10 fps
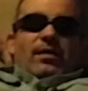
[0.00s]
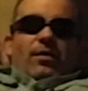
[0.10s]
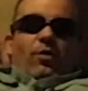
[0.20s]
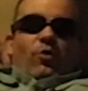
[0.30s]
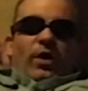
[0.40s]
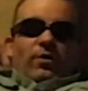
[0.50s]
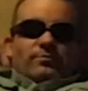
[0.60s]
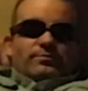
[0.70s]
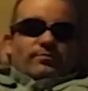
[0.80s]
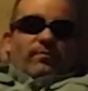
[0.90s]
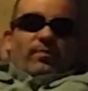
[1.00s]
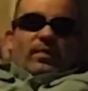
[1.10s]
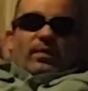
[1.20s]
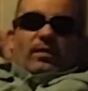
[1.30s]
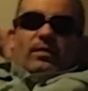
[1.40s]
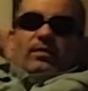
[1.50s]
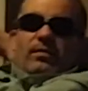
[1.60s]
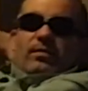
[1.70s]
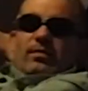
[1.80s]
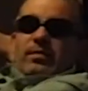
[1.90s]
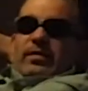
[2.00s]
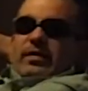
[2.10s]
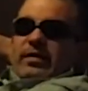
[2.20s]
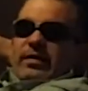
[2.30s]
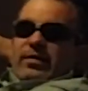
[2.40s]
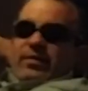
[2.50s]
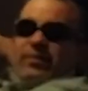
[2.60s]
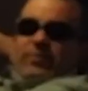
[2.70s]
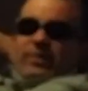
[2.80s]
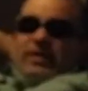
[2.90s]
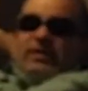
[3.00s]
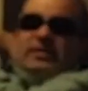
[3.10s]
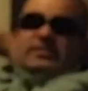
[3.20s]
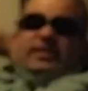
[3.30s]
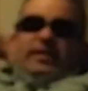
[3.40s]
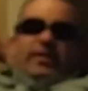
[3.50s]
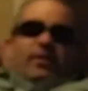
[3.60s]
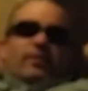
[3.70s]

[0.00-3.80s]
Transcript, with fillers: Oh well. Yeah, well, let's see here.